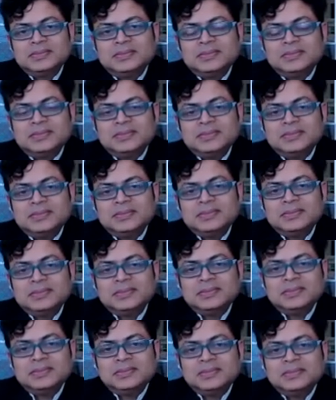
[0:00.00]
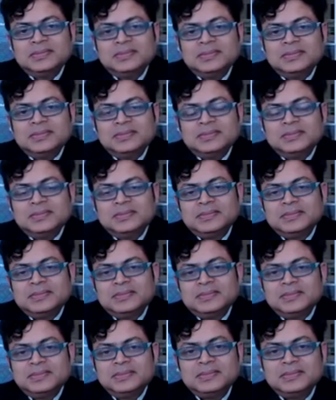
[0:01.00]

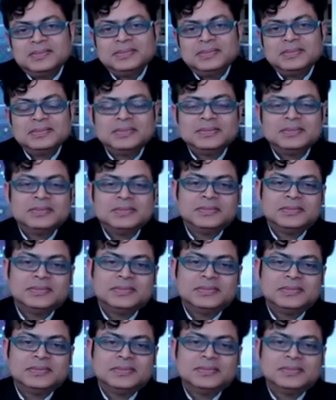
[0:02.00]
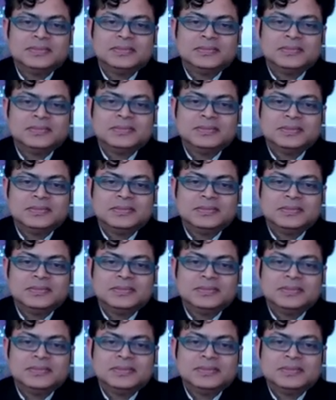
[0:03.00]

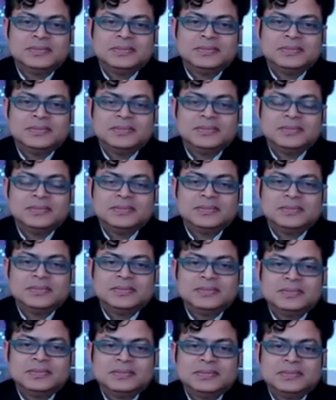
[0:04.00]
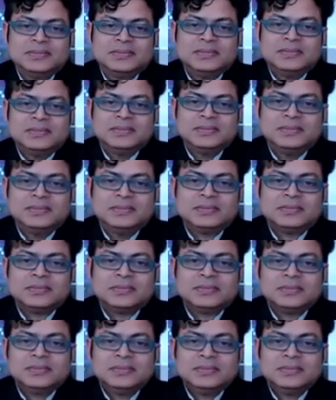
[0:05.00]
(silent)